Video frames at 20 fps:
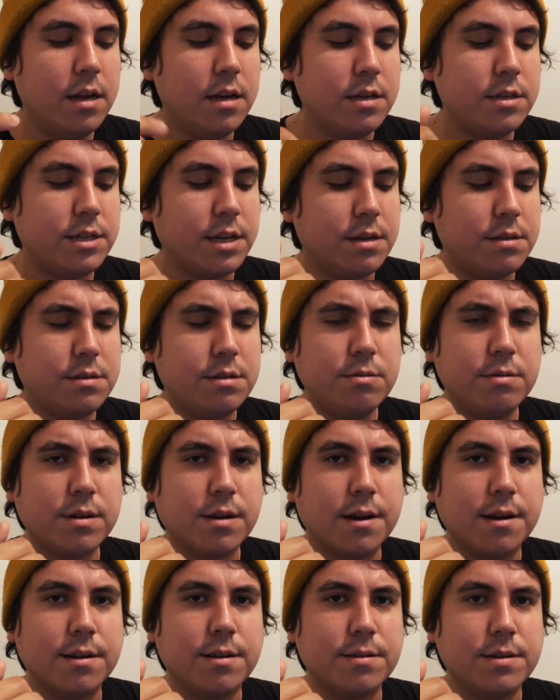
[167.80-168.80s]
Shout out to
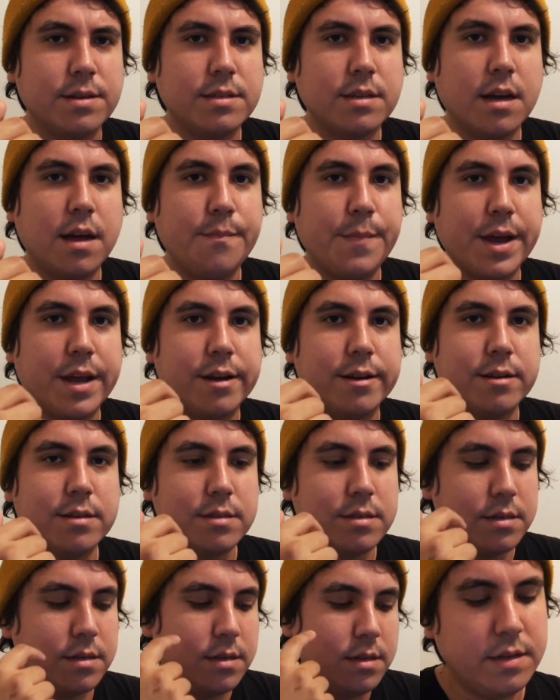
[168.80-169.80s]
Ricardo, he's got manners.
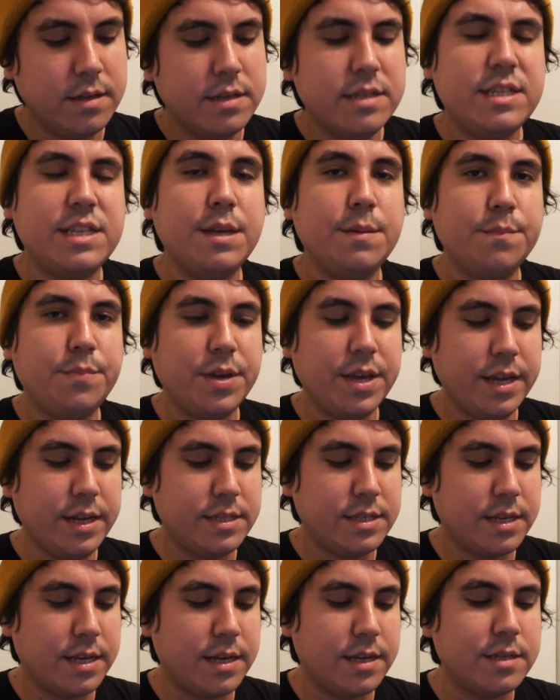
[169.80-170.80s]
Tim P
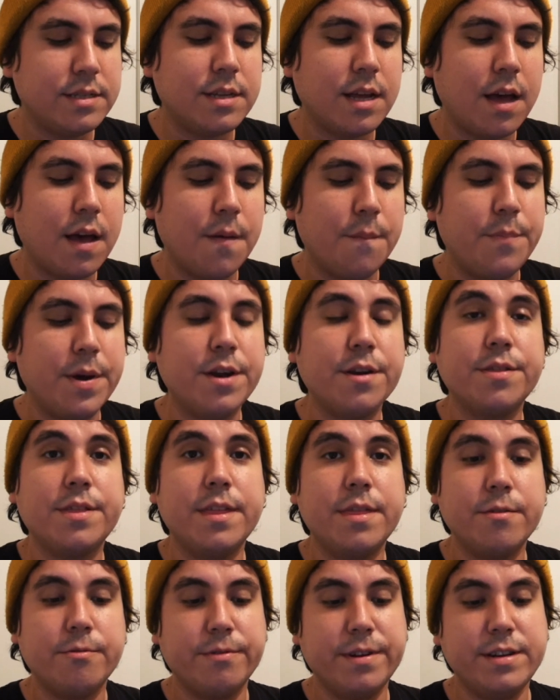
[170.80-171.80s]
says, better than
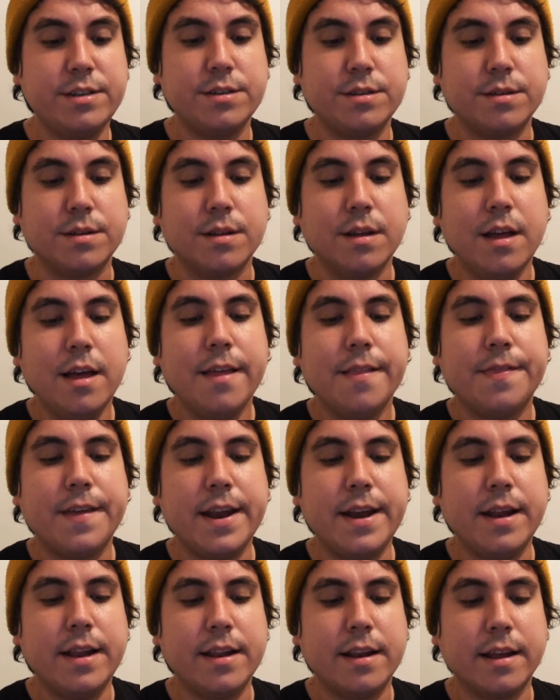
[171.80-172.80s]
the original.
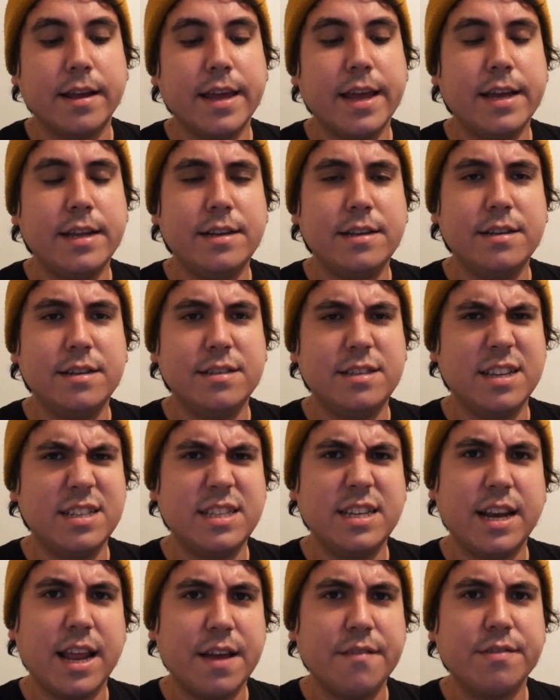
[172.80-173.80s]
That, again,
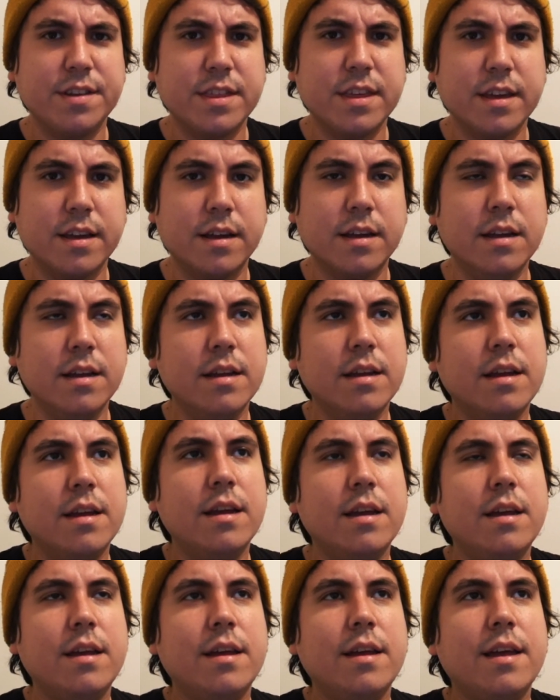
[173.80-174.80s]
doesn't everything.
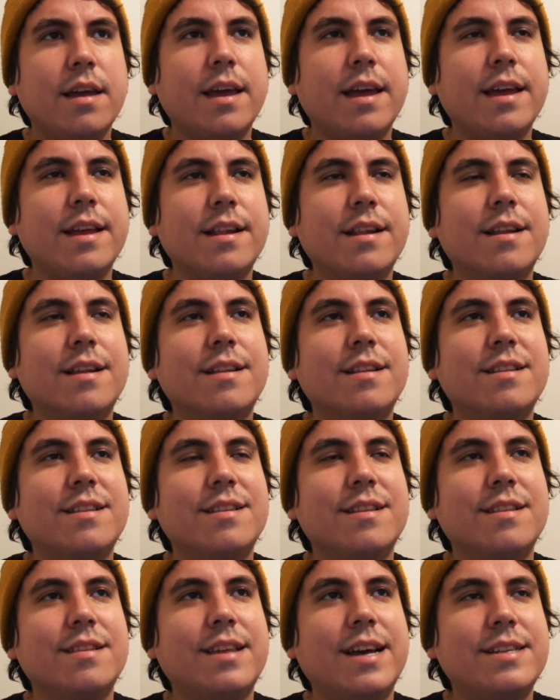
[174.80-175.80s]
And
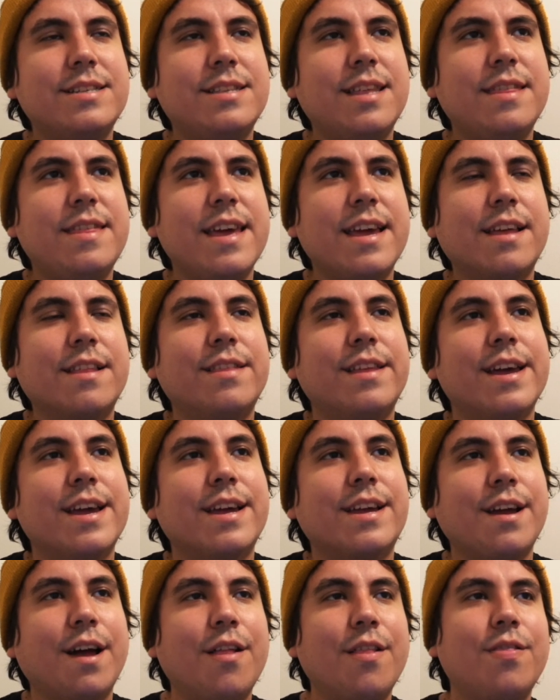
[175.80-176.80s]
that's the thing,
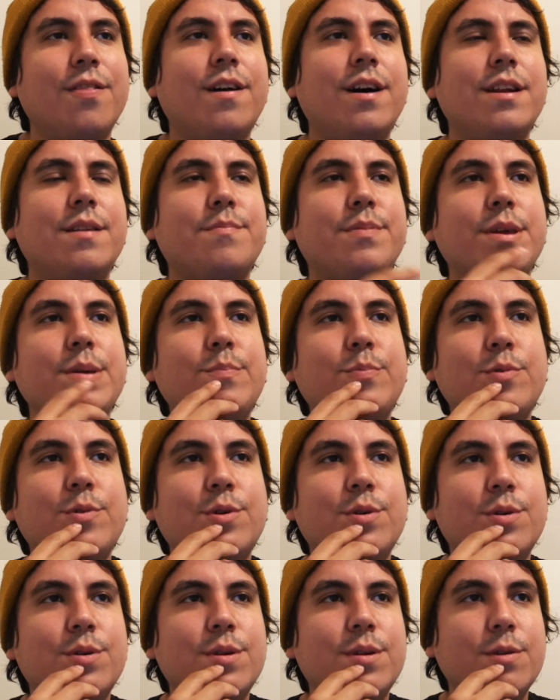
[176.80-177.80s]
like, a lot of
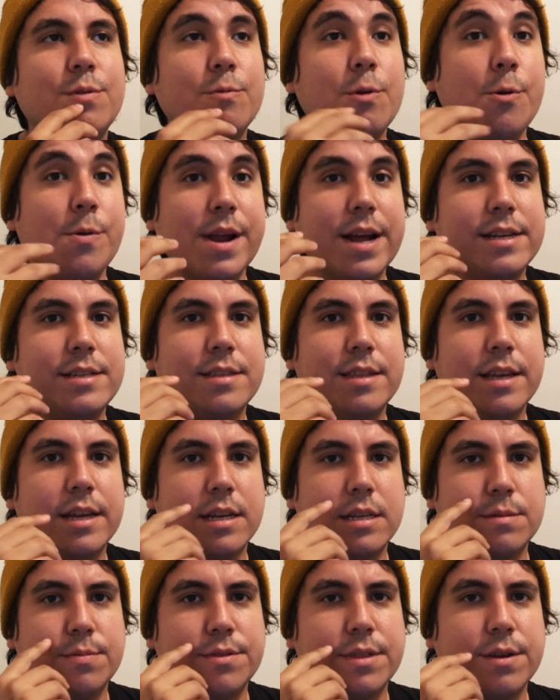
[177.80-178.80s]
people wrote nice
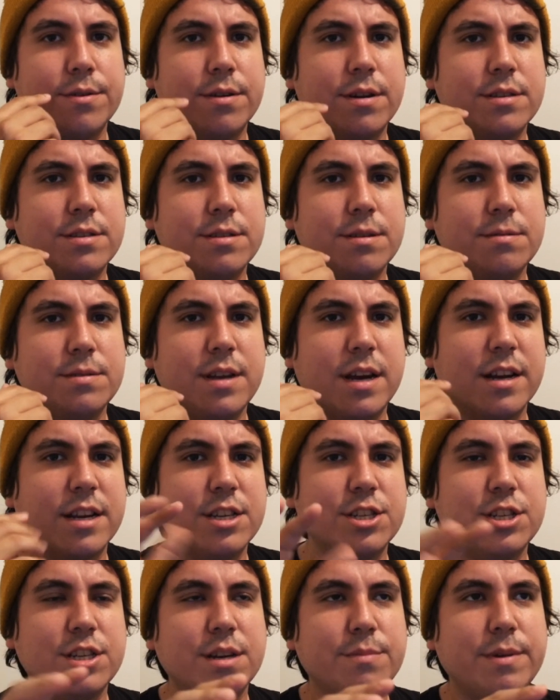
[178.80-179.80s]
things, but they were also talking
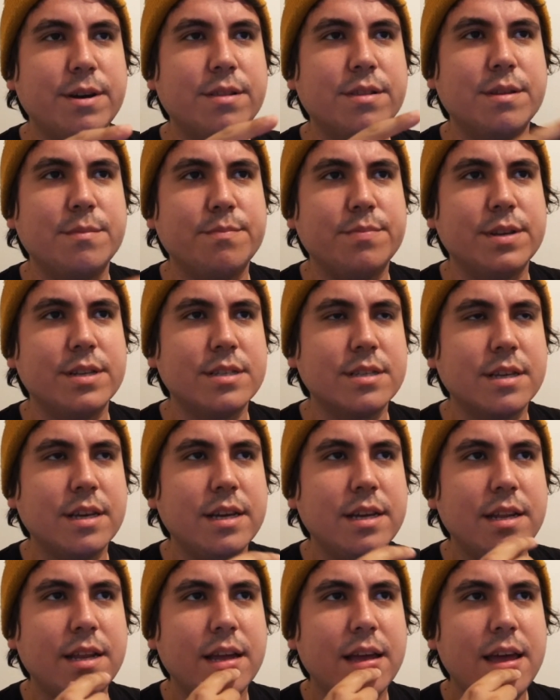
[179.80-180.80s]
shit about Limp
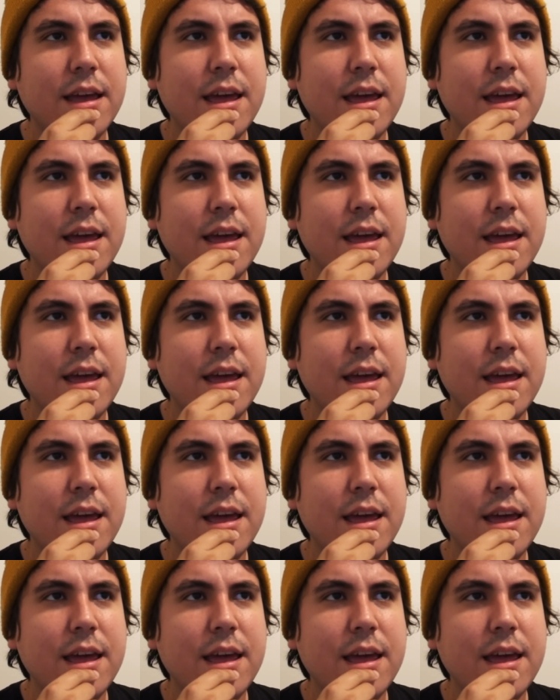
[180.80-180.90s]
Bizkit.